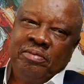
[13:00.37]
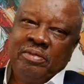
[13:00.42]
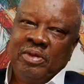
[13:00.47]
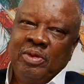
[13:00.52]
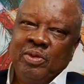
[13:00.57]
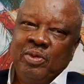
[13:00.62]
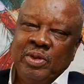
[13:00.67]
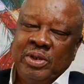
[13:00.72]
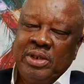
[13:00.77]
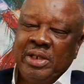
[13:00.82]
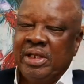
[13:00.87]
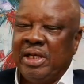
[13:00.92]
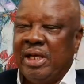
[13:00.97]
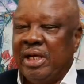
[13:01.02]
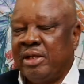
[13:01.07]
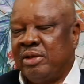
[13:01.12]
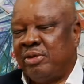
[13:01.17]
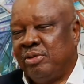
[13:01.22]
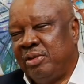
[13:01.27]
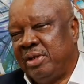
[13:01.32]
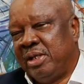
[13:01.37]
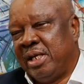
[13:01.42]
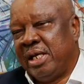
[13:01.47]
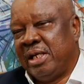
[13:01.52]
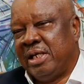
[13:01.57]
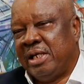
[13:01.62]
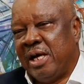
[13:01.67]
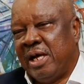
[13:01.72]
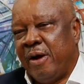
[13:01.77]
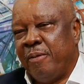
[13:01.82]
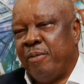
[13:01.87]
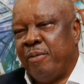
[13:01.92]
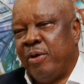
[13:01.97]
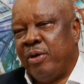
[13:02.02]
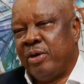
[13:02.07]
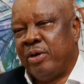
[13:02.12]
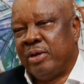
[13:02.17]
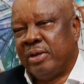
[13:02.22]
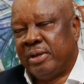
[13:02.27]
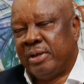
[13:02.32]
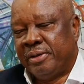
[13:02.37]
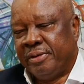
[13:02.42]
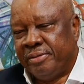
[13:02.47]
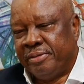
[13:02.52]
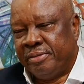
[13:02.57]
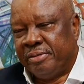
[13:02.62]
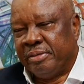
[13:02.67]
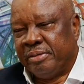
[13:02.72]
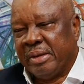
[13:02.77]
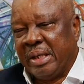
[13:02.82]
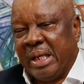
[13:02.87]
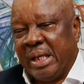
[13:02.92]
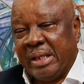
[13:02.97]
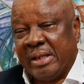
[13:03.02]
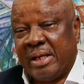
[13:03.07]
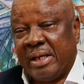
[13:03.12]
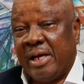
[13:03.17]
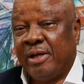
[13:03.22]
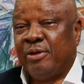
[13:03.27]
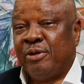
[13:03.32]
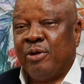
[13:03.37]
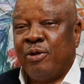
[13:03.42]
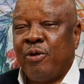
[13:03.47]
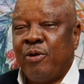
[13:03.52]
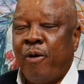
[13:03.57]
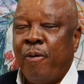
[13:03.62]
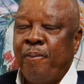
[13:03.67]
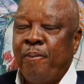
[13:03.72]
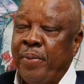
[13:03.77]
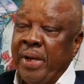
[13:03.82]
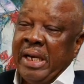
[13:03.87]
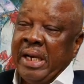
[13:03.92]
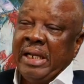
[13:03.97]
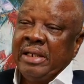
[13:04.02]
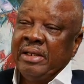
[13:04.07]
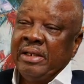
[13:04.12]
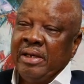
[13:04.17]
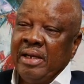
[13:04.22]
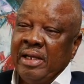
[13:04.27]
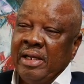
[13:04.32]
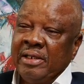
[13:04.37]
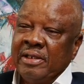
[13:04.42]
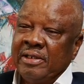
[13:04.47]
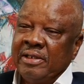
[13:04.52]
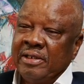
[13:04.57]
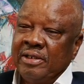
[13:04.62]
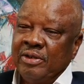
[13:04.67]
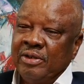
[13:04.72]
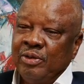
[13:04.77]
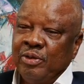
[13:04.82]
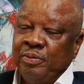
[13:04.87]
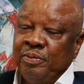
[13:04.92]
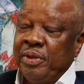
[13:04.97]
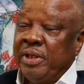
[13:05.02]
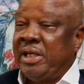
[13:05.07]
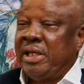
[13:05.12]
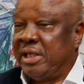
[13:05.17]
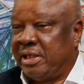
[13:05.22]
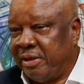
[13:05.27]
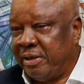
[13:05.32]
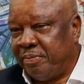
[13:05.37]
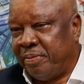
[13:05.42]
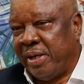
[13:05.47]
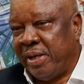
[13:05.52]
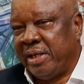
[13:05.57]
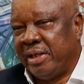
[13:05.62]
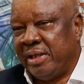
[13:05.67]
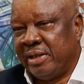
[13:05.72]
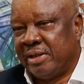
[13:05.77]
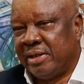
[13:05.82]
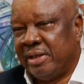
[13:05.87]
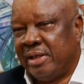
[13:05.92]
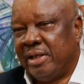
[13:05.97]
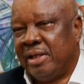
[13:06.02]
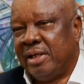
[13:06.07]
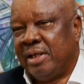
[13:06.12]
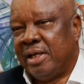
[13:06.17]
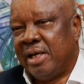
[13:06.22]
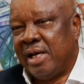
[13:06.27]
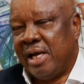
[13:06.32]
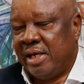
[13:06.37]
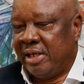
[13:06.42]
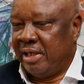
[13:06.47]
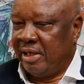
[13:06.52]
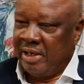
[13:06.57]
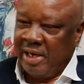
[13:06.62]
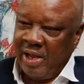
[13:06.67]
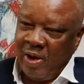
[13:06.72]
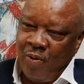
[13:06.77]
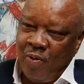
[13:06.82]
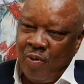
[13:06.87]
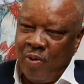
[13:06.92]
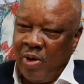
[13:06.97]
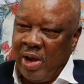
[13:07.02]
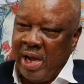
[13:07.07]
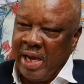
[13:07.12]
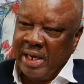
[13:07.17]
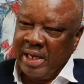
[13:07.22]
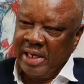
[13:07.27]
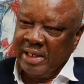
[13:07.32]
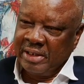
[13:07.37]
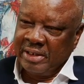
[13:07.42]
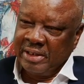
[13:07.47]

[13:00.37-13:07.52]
with Tunde Diabo trying to compel Nigerians to be disciplined and their war against